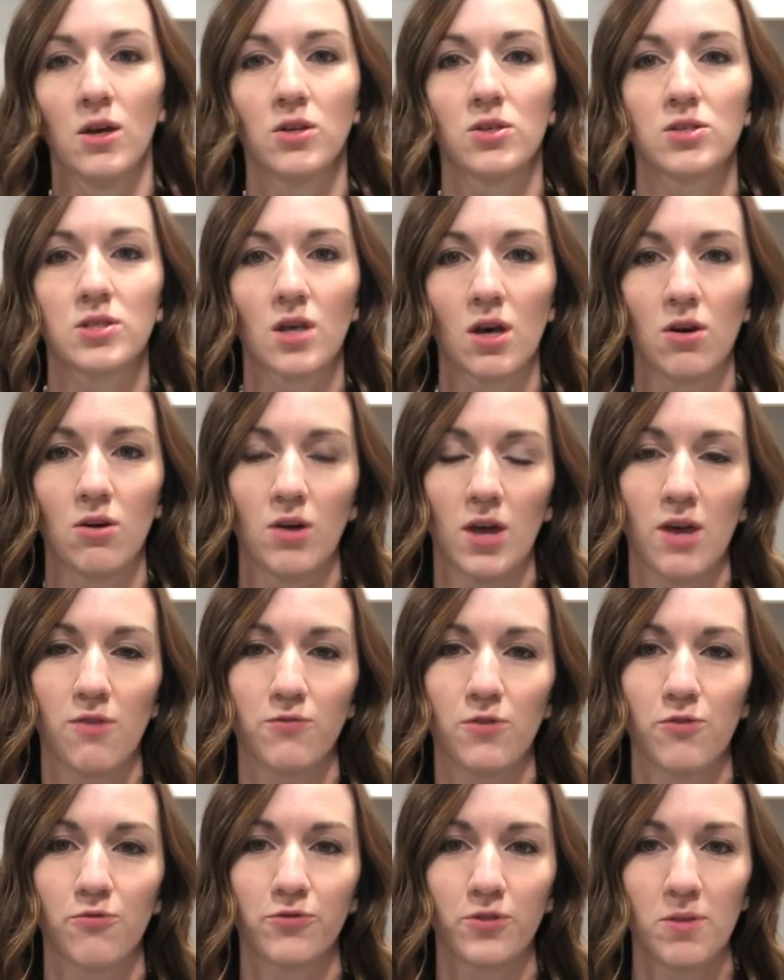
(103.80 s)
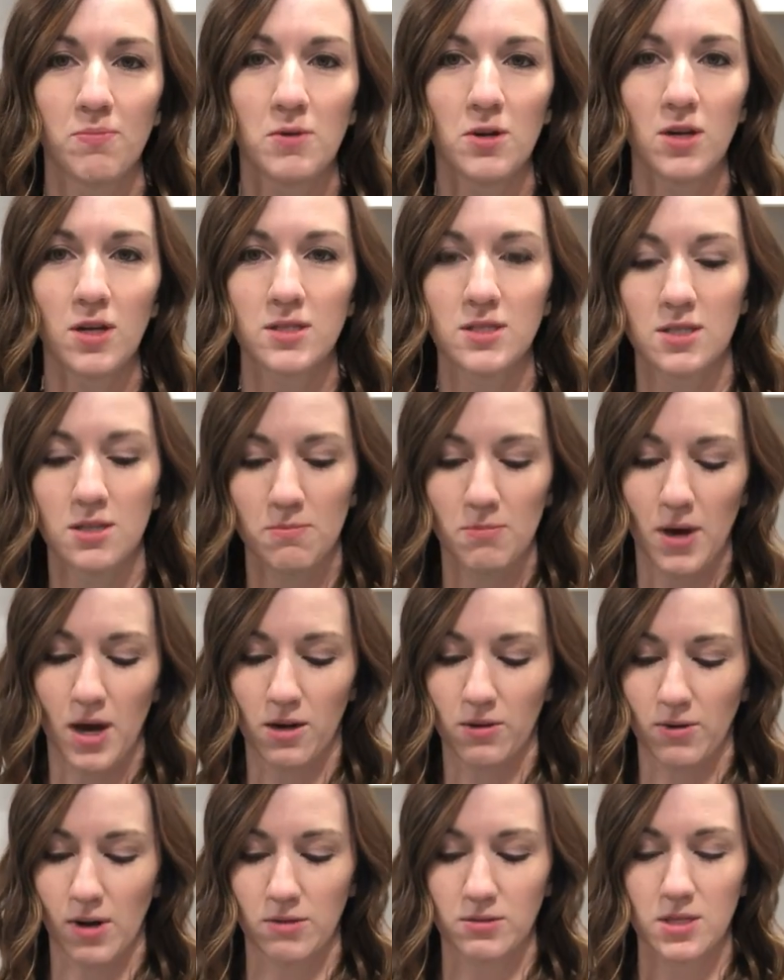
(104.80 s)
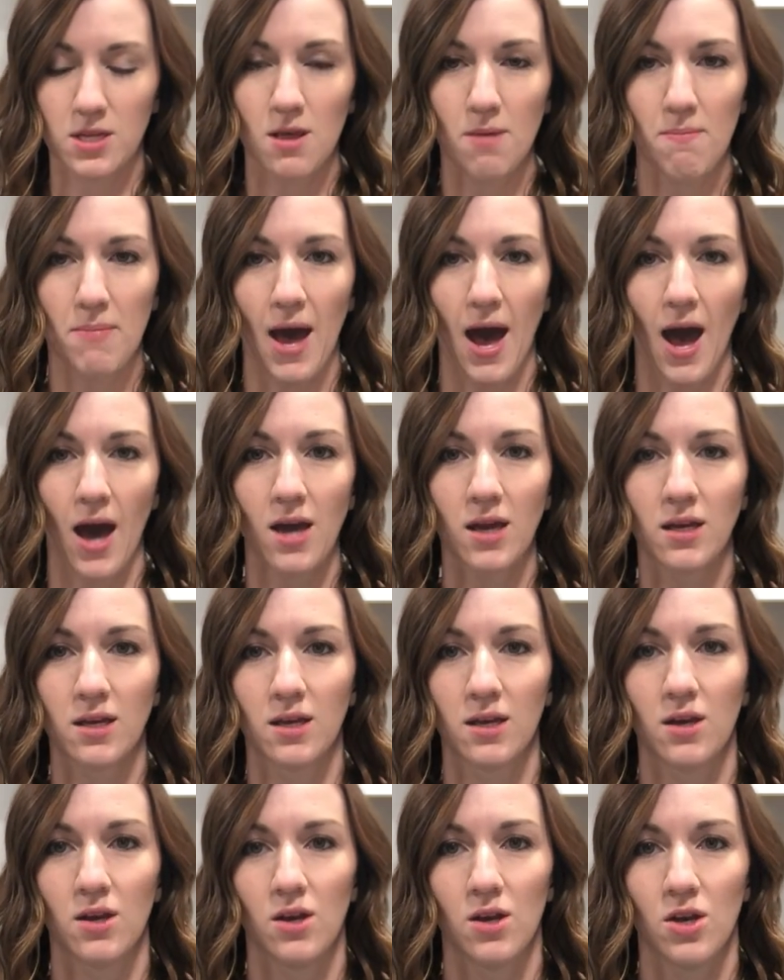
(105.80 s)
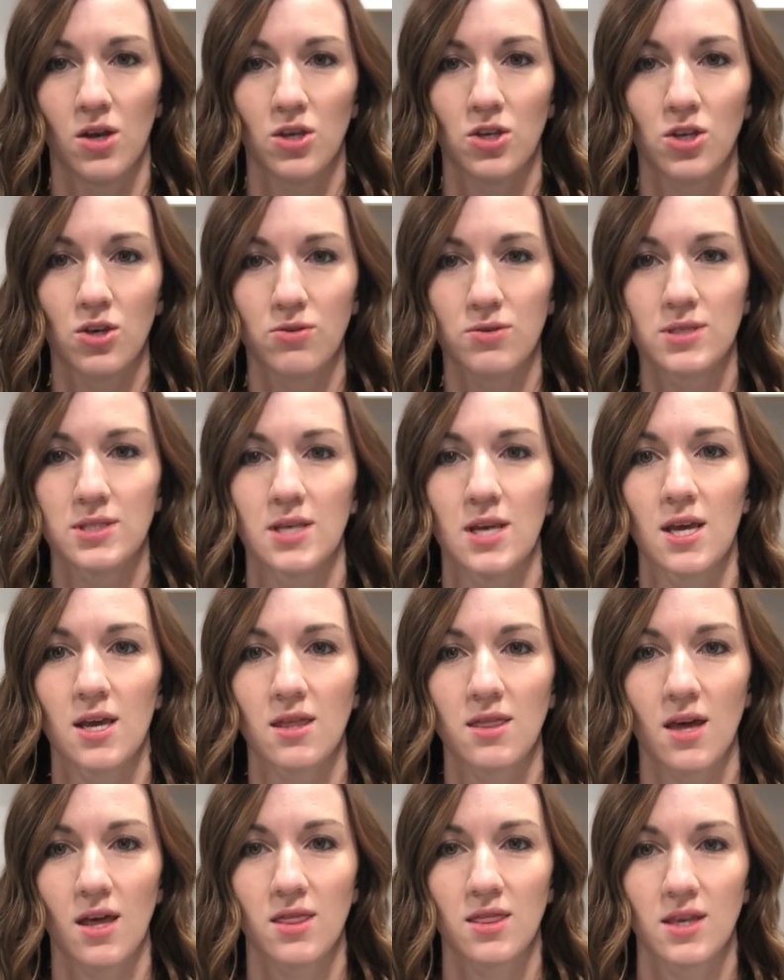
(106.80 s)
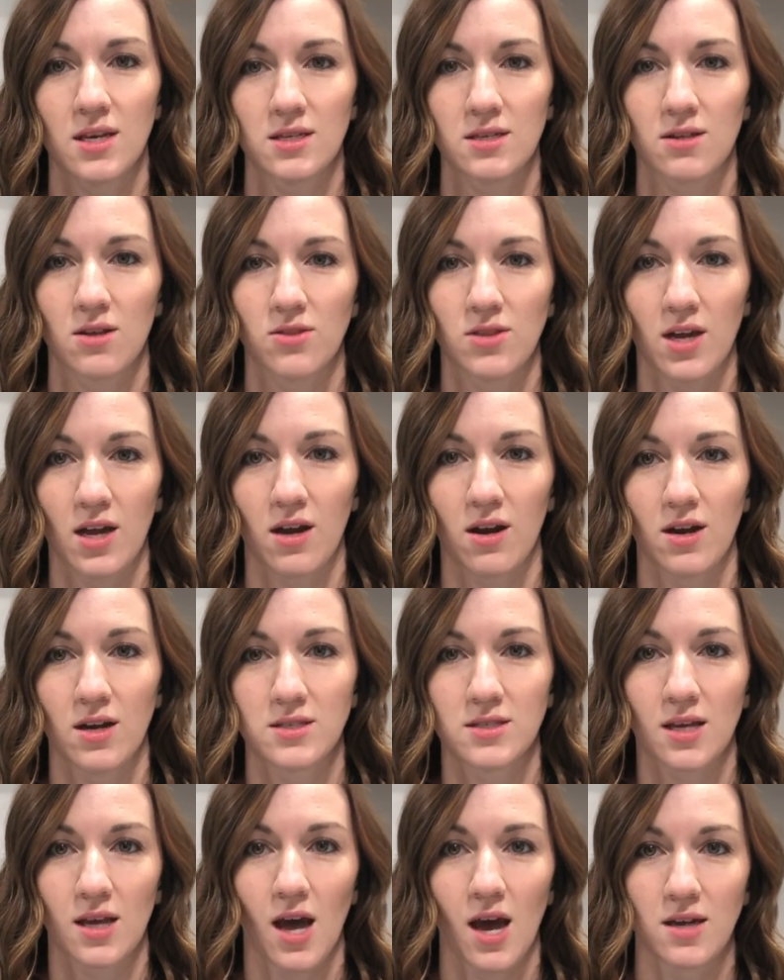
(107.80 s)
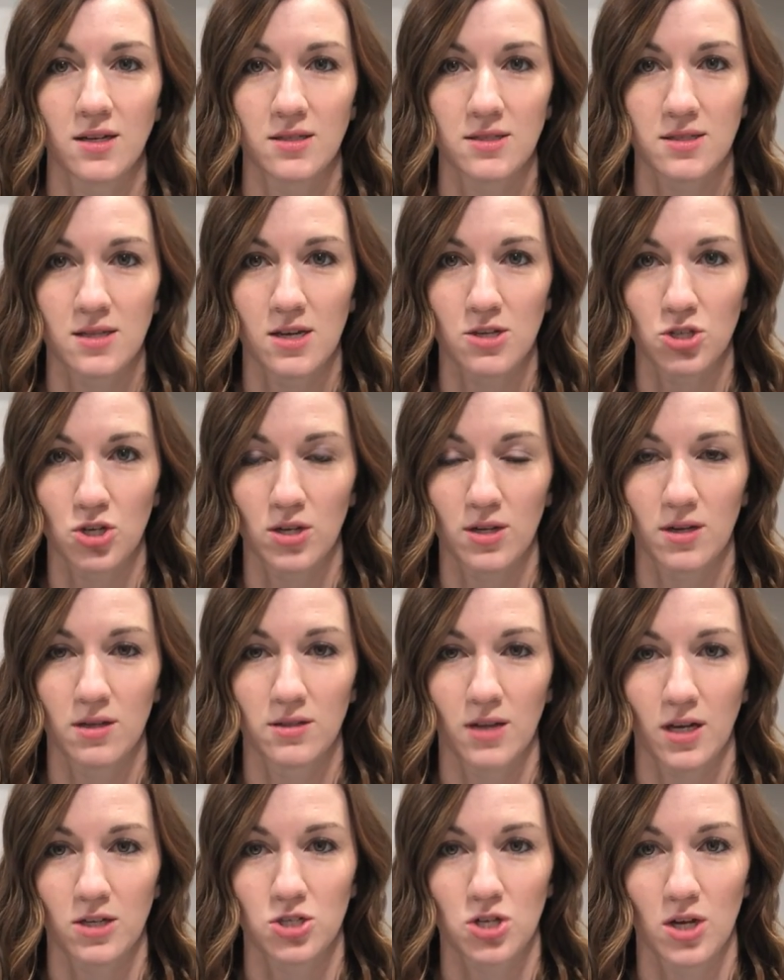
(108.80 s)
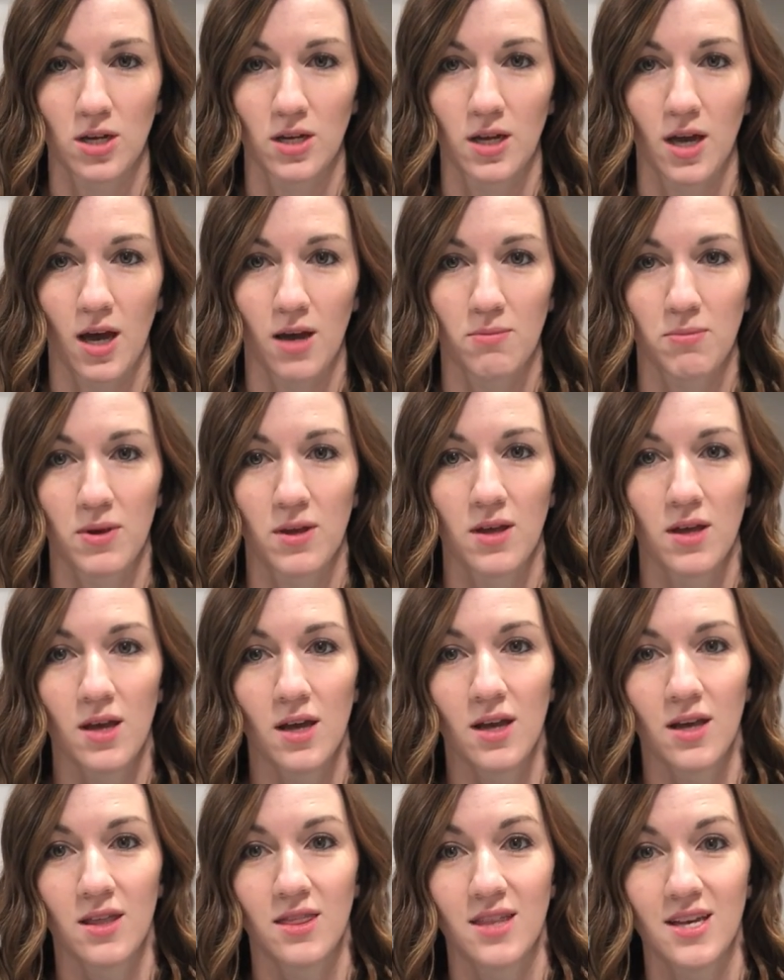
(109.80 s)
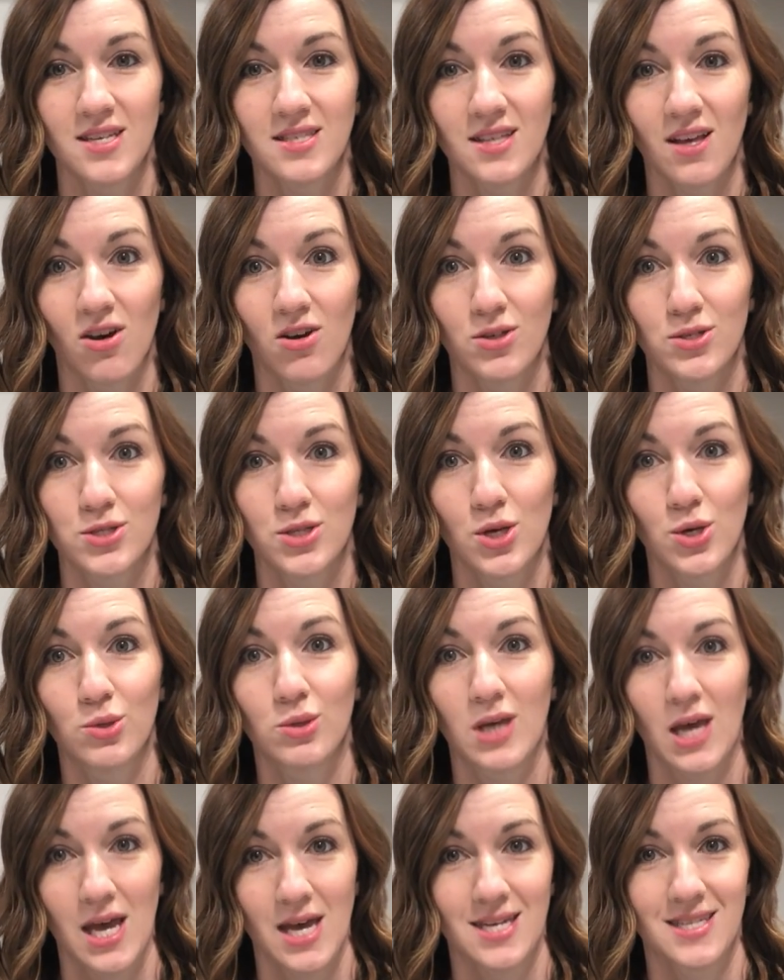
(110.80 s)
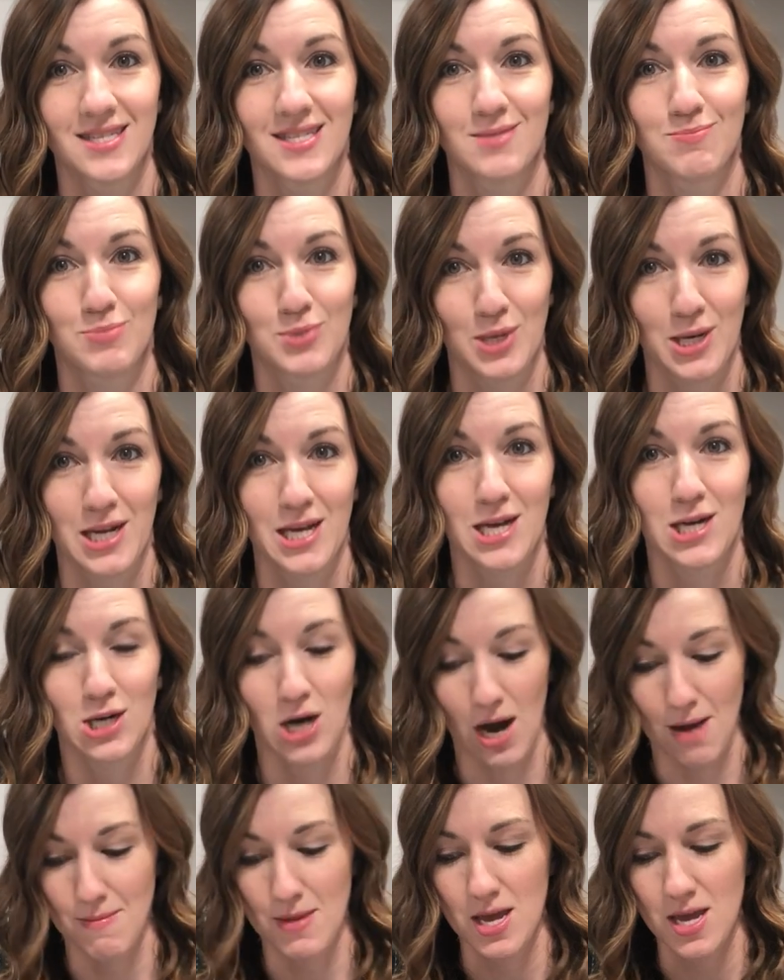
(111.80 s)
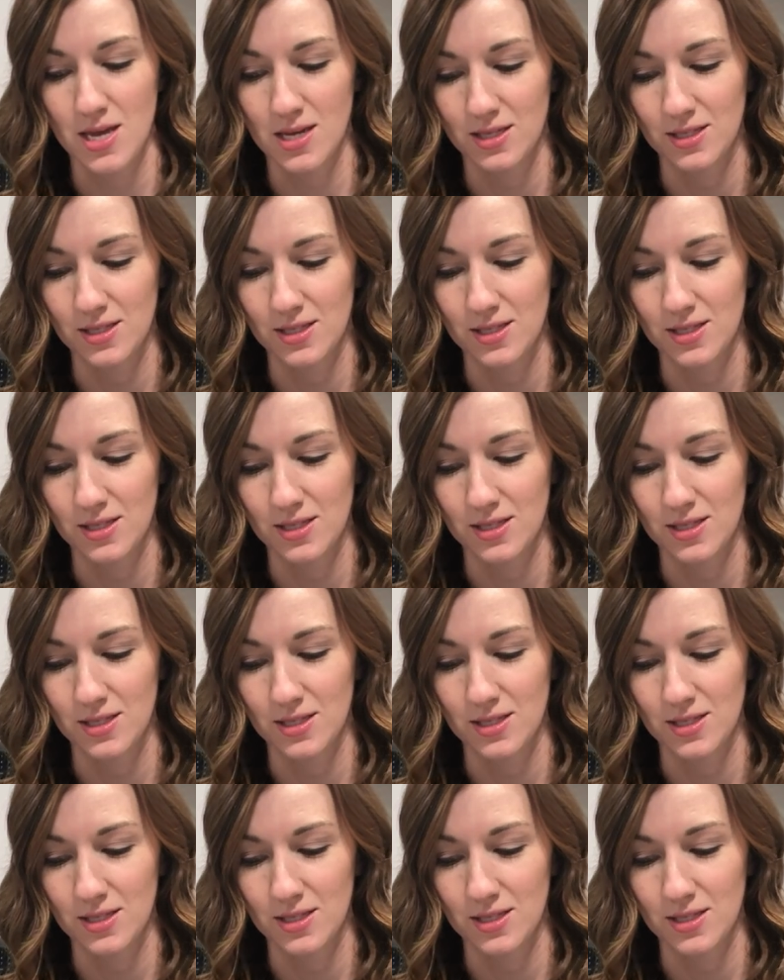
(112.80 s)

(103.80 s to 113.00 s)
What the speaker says: So if you flip your Instant Pot around to the back, you see that there is a condensation collection cup. This also gets pretty grimy.